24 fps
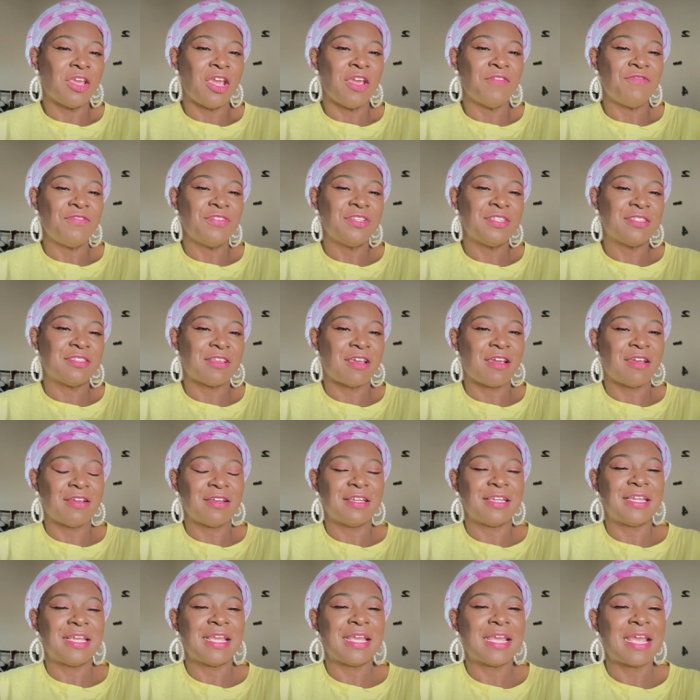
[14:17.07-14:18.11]
Every
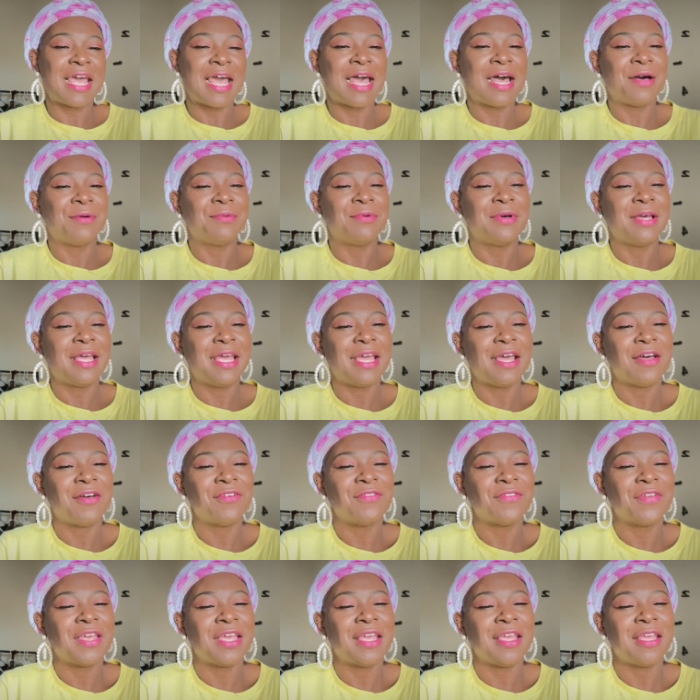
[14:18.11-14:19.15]
Saturday, I will have
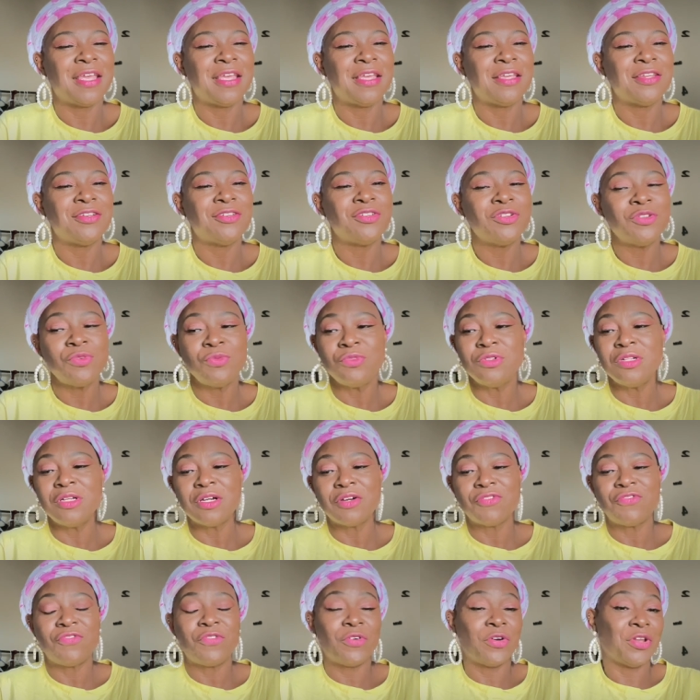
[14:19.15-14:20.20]
a new
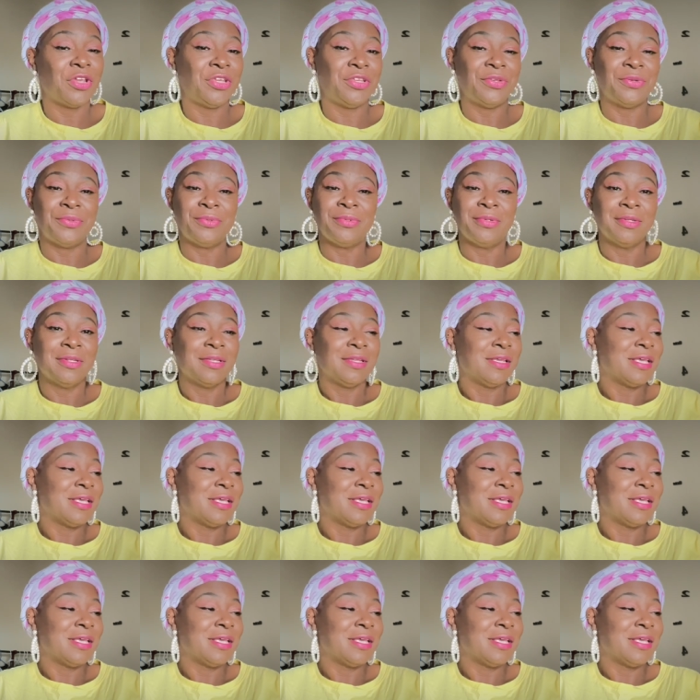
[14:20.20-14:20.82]
look for you,